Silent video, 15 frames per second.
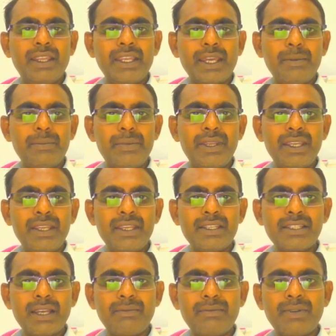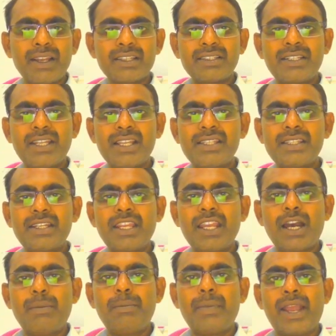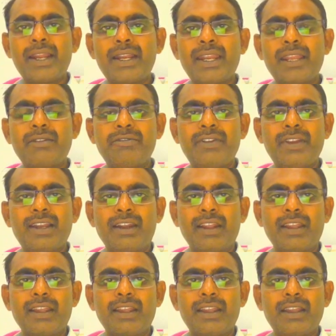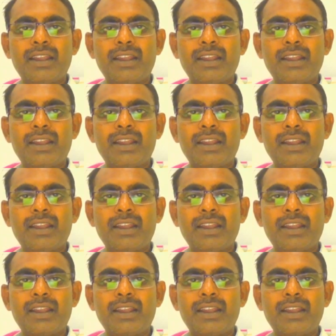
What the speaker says: Here B is the flux density of magnetic field,